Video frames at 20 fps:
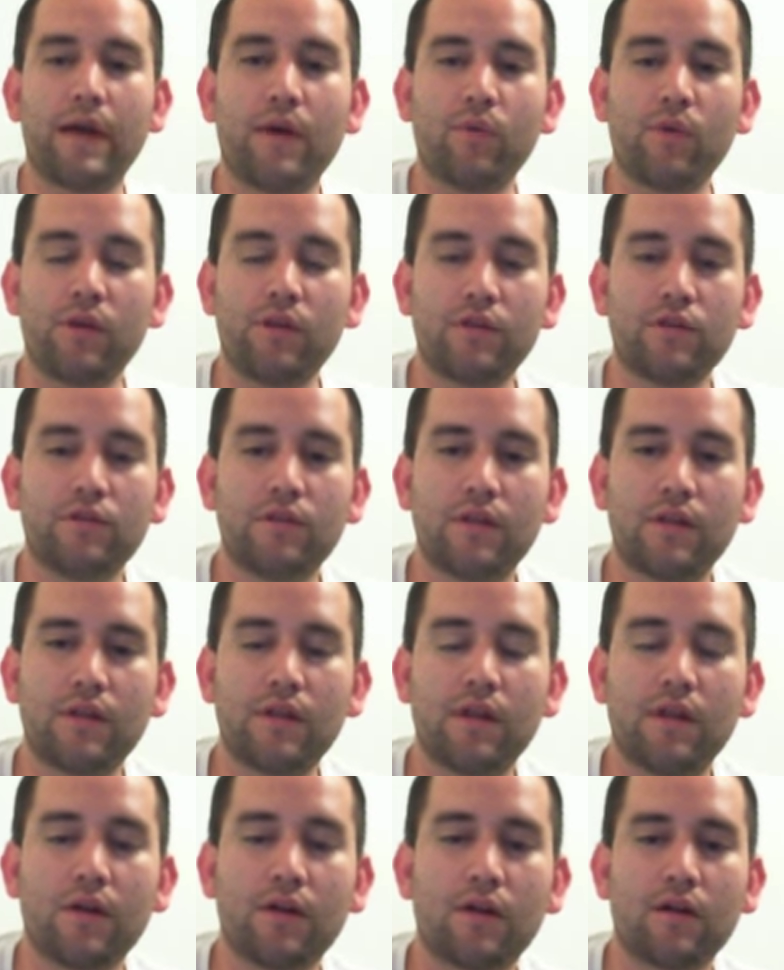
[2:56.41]
when you did
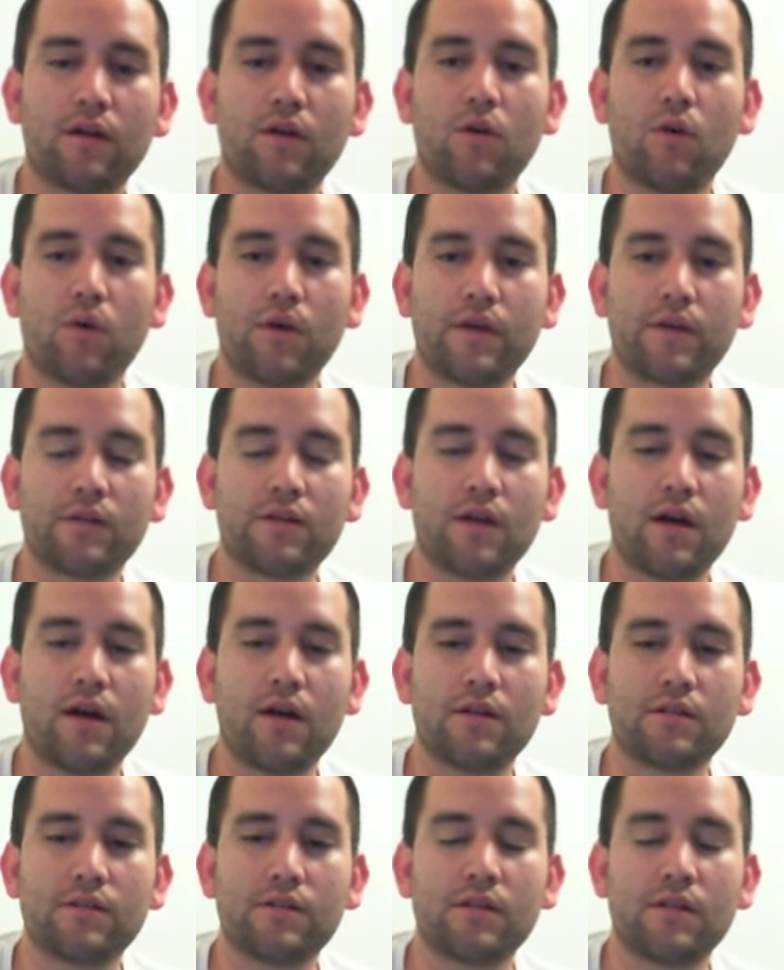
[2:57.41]
the coin
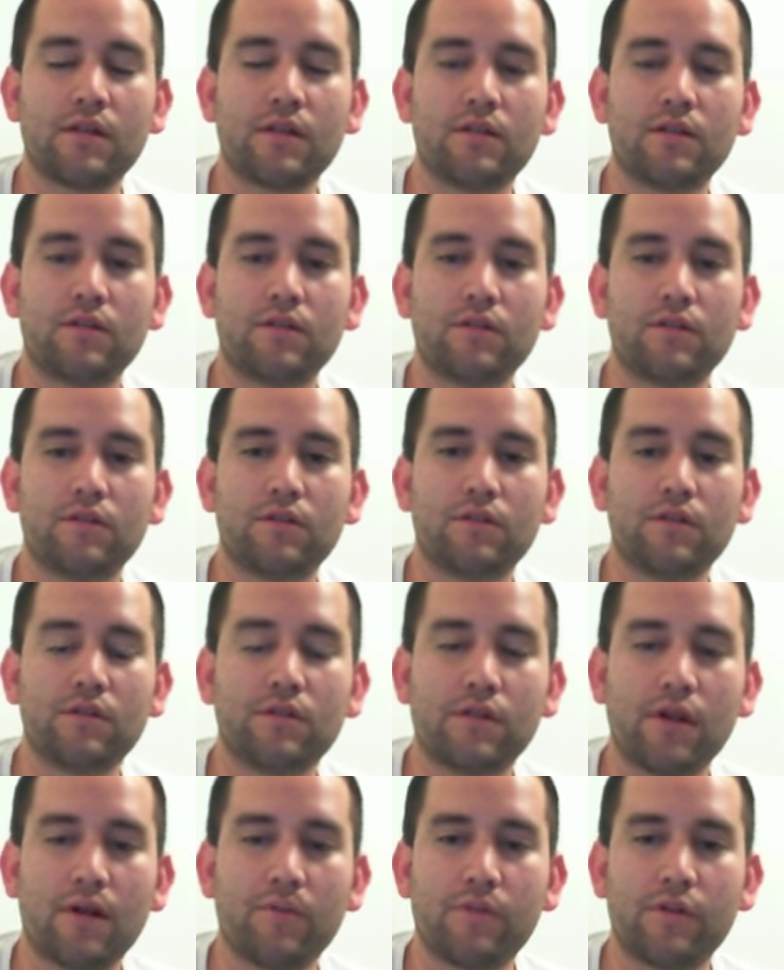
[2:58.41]
toss and you
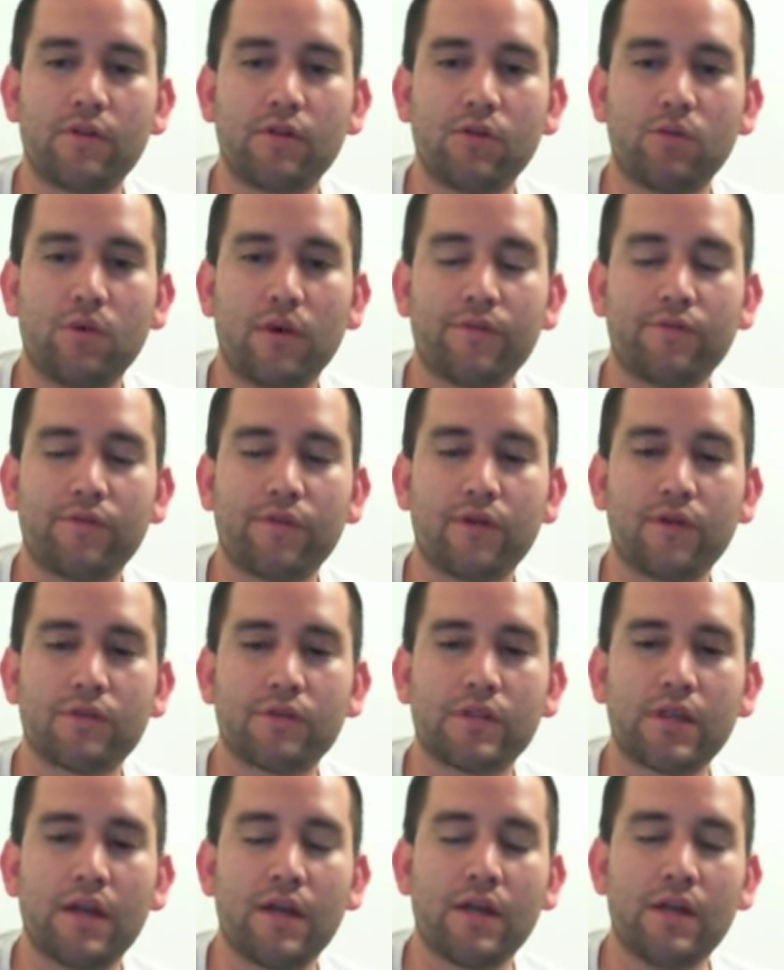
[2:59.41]
determine who went first,
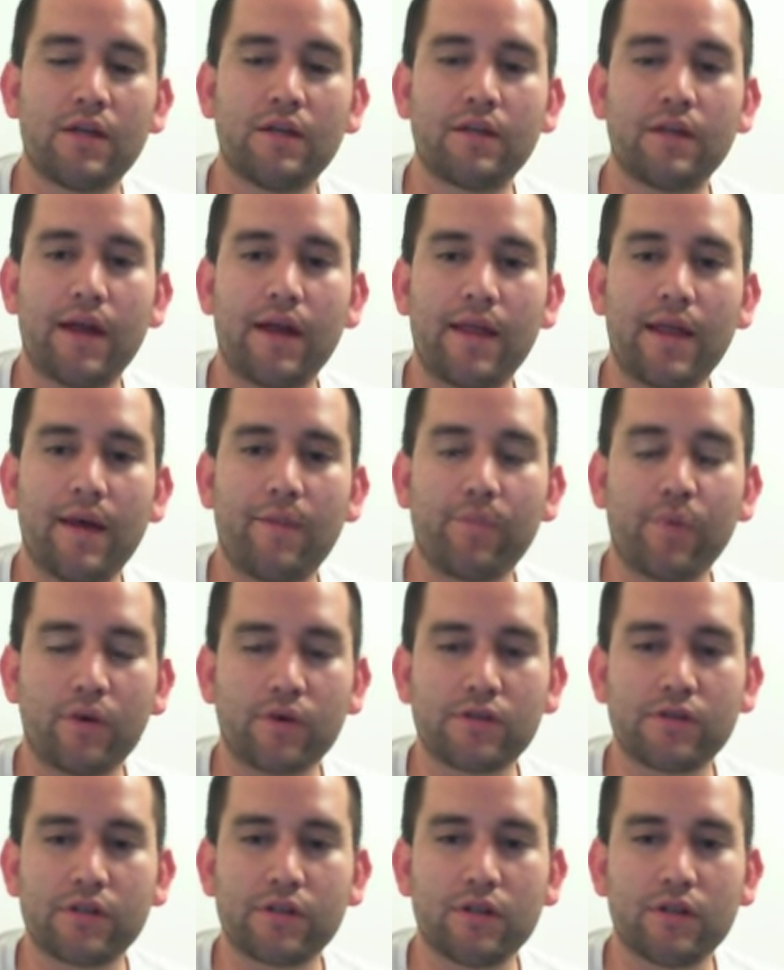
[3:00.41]
now that person